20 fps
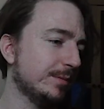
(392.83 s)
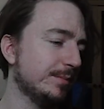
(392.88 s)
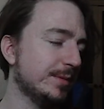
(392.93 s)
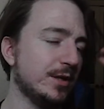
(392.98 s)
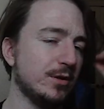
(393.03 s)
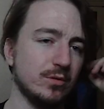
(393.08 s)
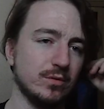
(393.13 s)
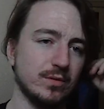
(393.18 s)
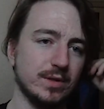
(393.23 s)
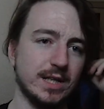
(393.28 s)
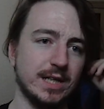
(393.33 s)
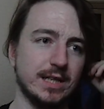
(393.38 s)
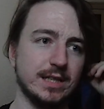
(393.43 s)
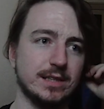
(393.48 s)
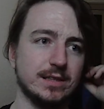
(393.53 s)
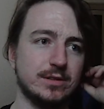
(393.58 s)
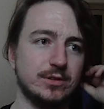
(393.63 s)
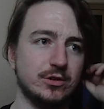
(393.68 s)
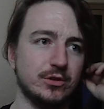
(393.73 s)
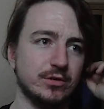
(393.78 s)
about
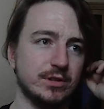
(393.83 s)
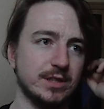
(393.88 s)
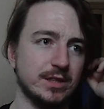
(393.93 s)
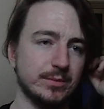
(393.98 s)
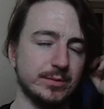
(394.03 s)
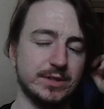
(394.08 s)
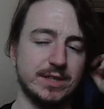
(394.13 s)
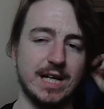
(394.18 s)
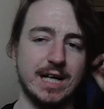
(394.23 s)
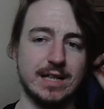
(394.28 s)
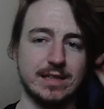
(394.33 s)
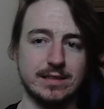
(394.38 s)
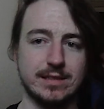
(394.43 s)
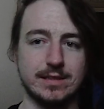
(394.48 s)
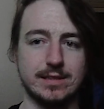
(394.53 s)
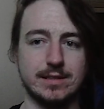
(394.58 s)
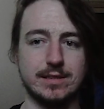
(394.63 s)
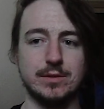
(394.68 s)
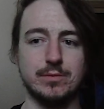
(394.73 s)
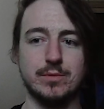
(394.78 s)
like choosing the
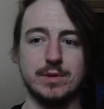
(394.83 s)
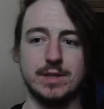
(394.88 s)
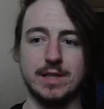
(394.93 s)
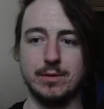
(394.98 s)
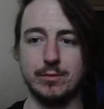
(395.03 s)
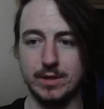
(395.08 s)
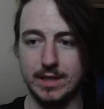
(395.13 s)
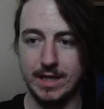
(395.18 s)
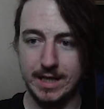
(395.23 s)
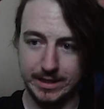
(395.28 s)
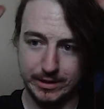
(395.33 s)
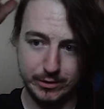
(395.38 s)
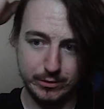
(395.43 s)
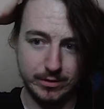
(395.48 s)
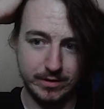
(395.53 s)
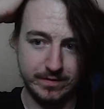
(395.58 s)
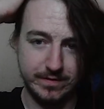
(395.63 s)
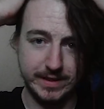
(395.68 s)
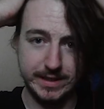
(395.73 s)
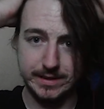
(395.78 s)
protagonist and when they were lying to
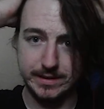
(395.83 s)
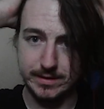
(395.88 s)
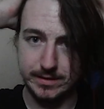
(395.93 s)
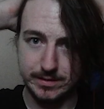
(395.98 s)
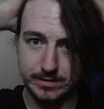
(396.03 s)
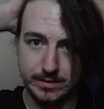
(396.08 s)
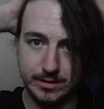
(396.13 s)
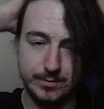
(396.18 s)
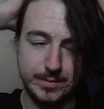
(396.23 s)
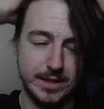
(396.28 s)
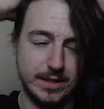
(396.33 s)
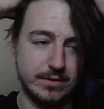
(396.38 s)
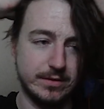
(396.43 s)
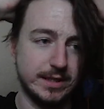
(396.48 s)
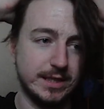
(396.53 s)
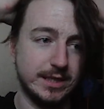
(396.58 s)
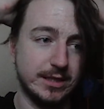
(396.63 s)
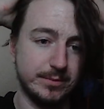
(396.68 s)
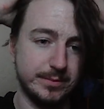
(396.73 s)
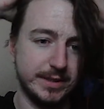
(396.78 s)
our face about
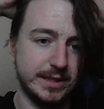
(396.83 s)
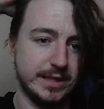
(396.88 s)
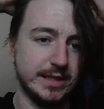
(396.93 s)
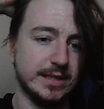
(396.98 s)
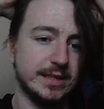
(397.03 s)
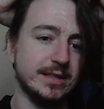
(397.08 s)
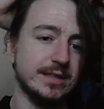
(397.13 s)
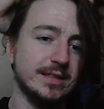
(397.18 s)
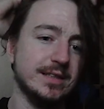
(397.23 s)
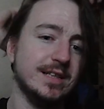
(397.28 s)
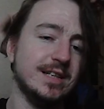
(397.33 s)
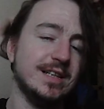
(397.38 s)
Leon being in it.